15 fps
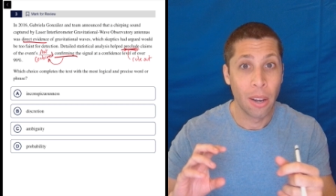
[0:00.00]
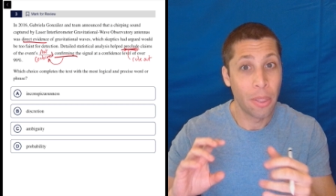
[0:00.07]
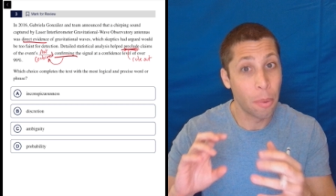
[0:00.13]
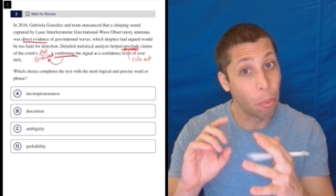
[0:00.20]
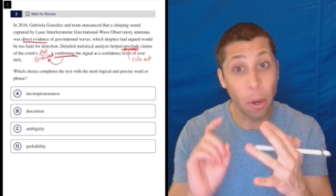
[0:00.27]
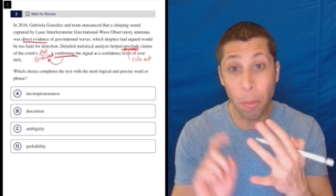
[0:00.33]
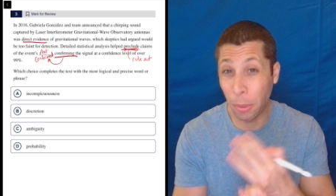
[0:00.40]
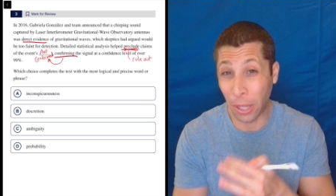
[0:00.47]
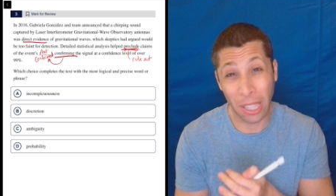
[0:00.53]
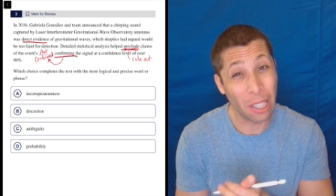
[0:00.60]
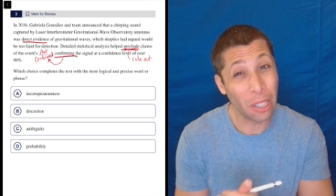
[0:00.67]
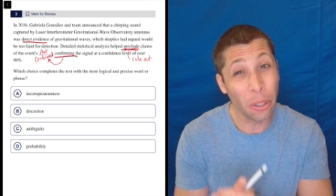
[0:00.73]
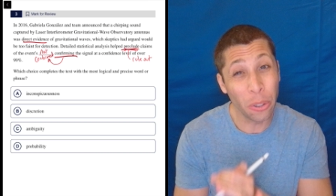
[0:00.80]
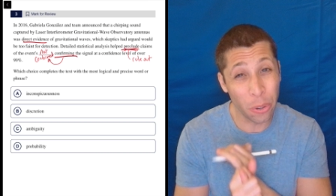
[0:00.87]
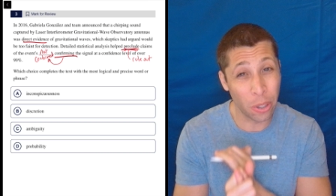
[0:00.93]
The word
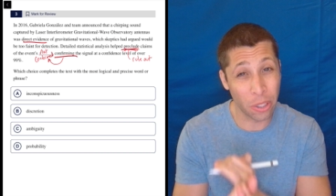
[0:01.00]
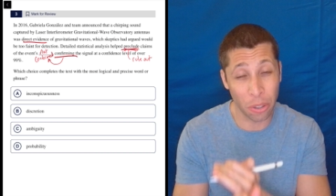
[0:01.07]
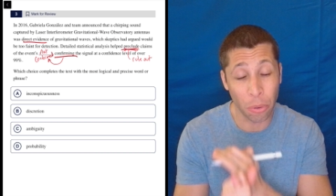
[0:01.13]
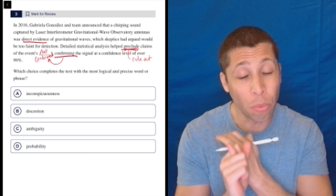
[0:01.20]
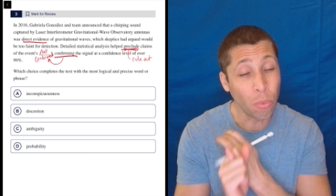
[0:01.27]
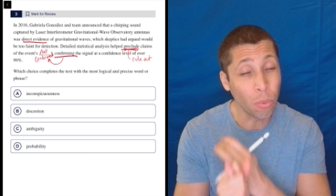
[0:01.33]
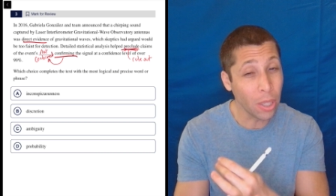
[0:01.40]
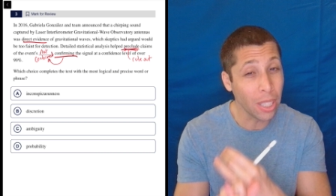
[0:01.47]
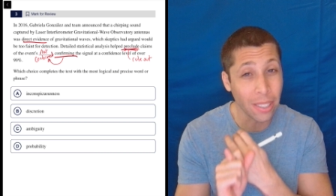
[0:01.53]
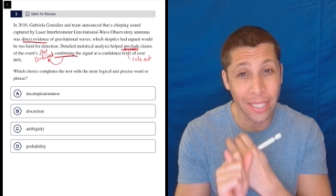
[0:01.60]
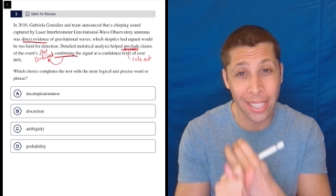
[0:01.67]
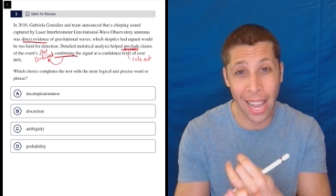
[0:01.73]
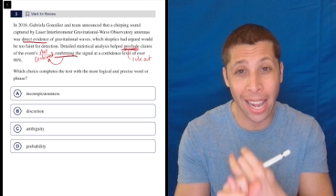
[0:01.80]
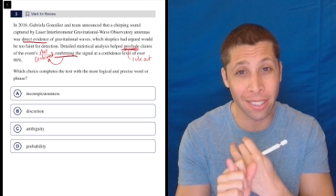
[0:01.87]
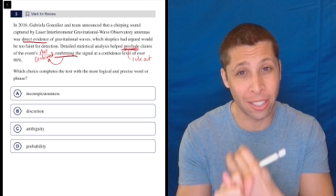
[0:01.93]
preclude is a really
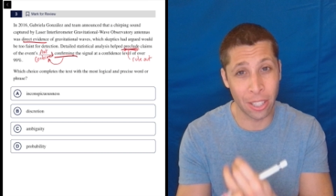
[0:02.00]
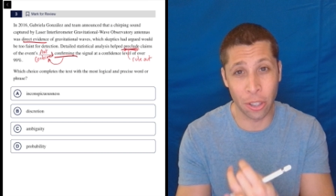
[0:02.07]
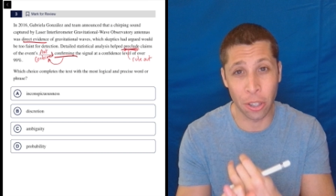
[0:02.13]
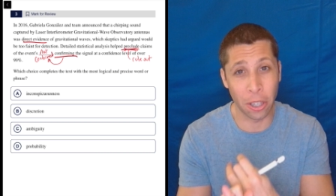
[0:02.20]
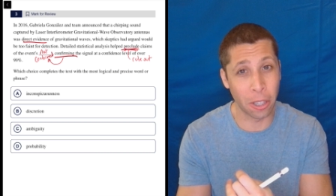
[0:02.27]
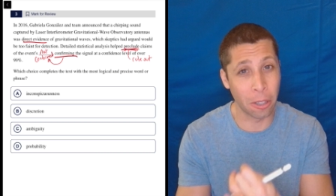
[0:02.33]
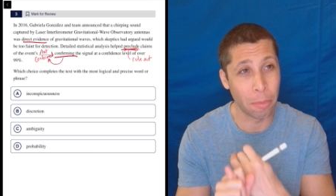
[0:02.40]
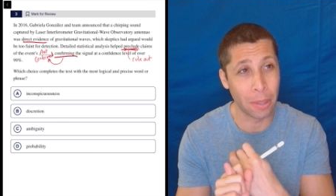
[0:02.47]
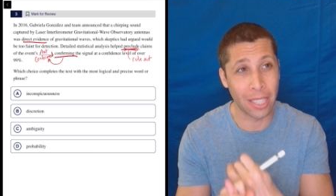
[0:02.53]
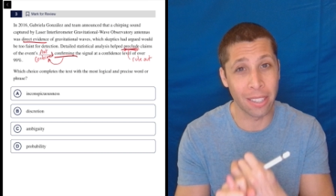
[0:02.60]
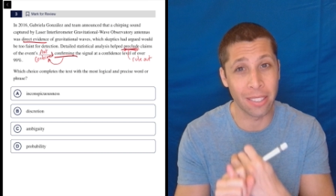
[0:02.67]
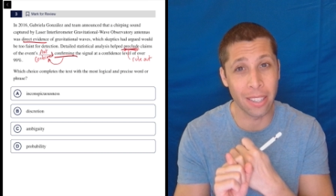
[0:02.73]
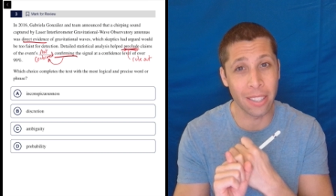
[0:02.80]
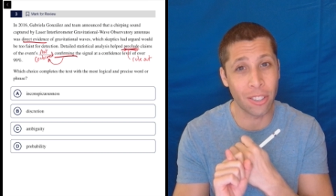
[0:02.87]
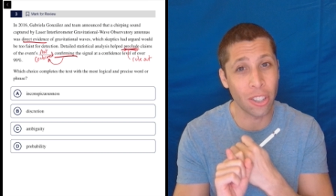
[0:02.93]
nasty turn because
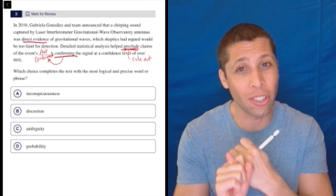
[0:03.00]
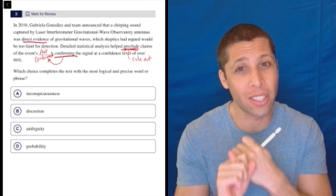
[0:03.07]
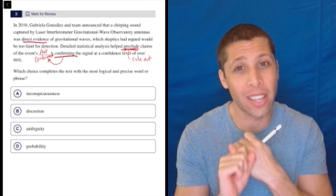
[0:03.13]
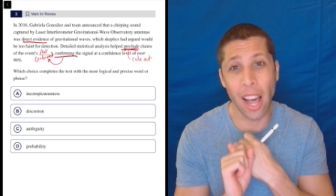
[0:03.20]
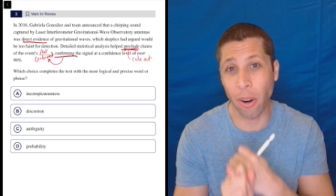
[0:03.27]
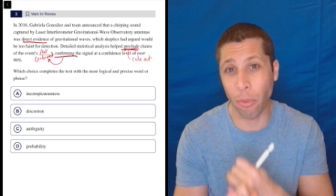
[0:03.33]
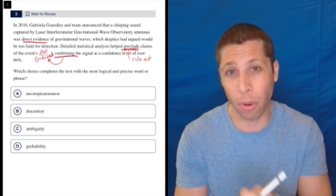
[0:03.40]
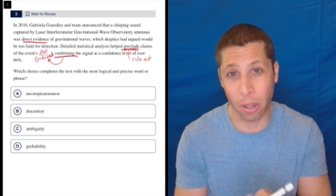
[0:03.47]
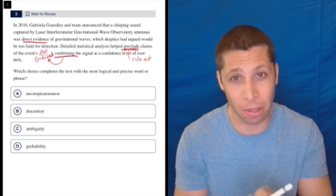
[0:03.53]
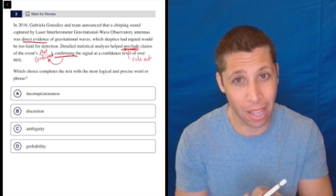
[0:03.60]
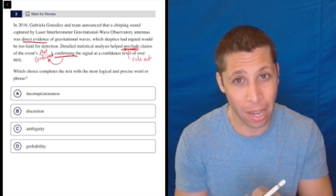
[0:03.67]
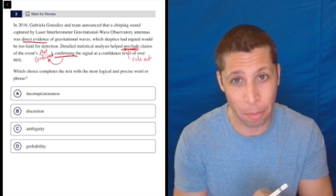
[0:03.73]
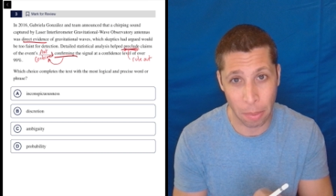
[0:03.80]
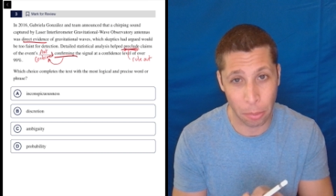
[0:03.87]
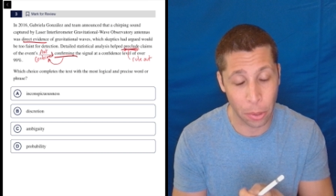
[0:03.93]
it's just not a word a lot
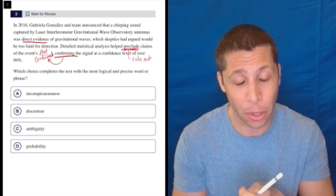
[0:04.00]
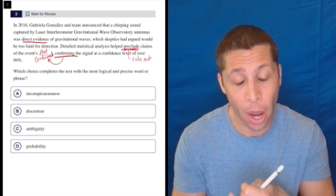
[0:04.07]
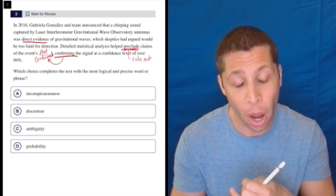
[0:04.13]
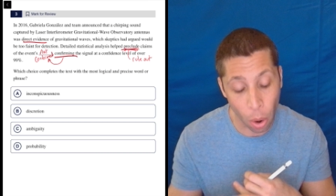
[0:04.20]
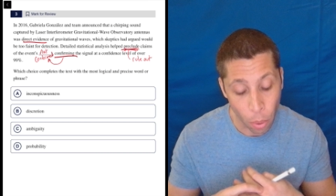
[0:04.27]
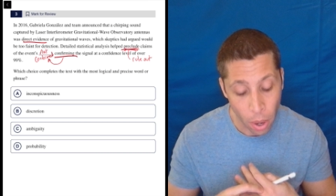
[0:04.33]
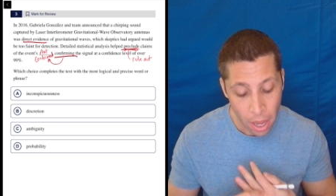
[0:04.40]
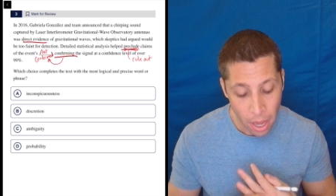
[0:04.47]
of people know.